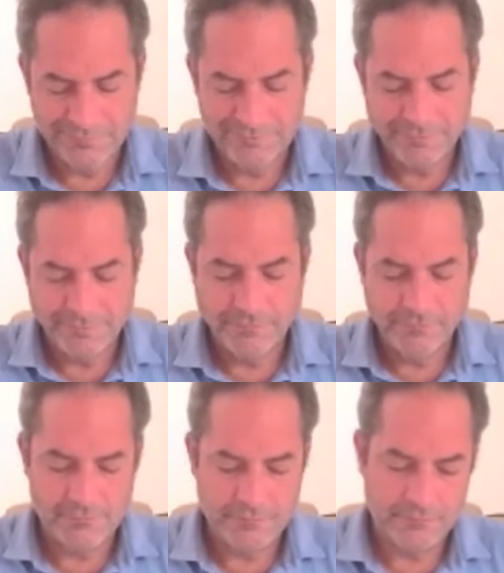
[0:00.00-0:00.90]

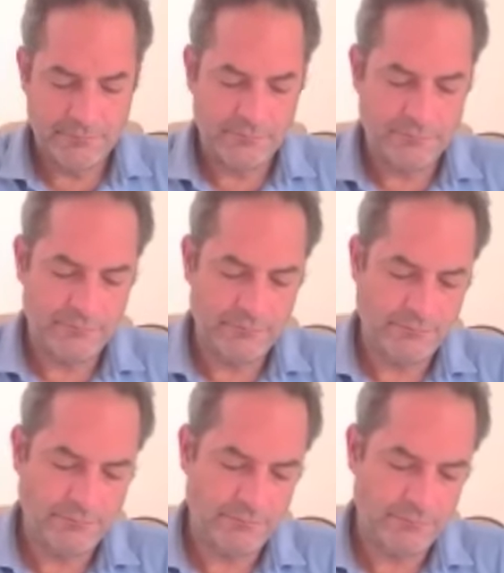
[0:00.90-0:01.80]

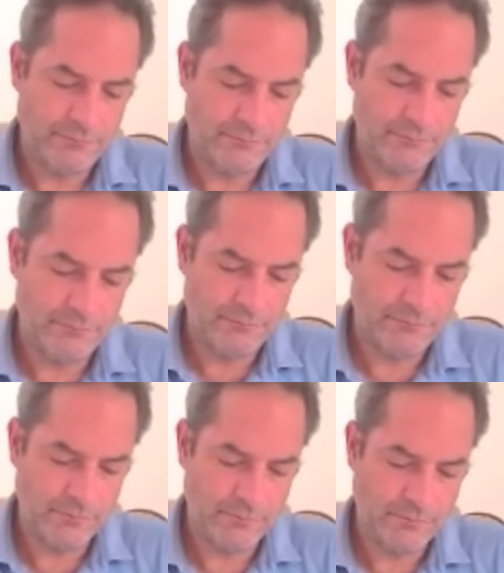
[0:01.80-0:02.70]

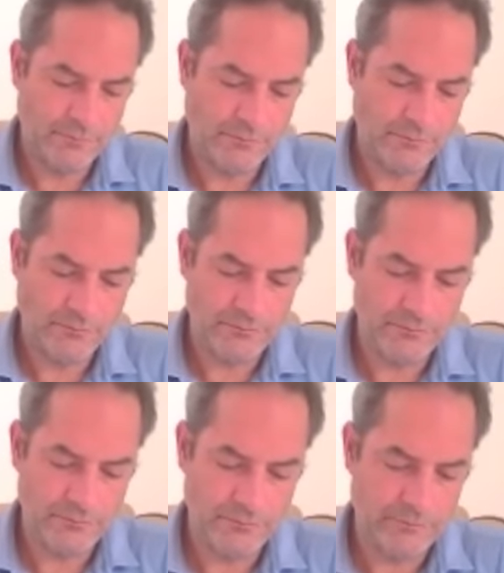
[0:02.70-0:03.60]

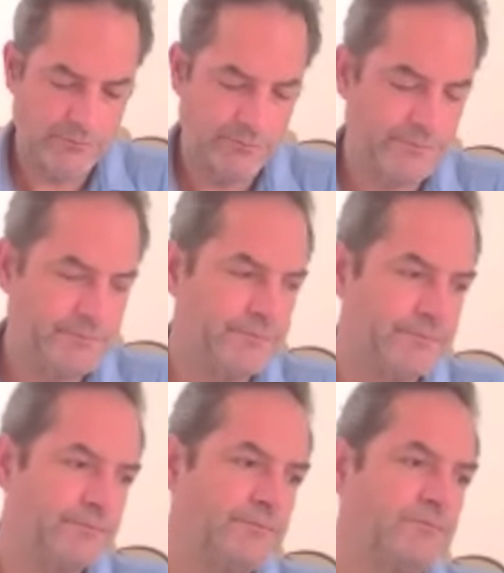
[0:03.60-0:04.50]

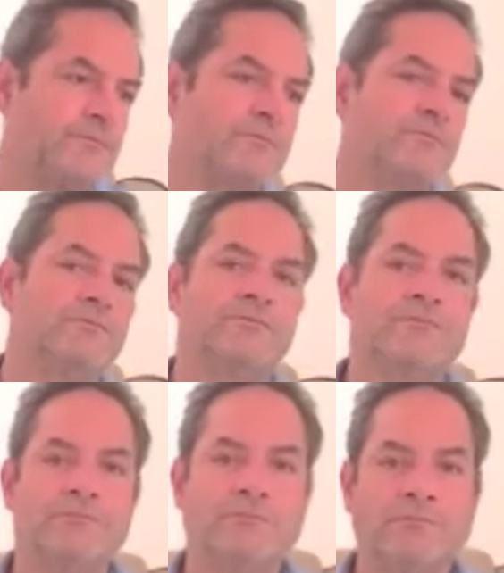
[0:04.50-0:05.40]

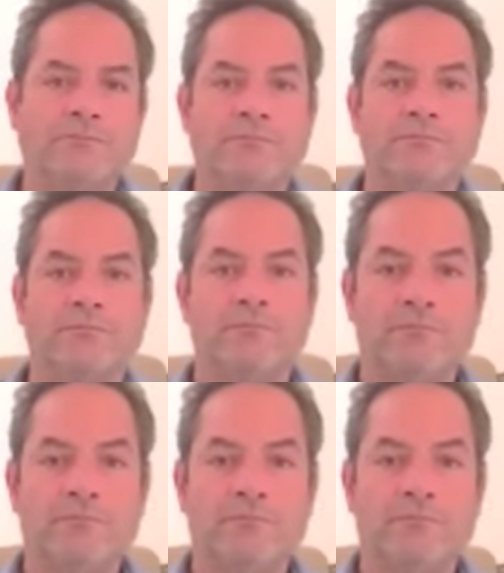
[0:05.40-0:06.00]
This person isn't speaking.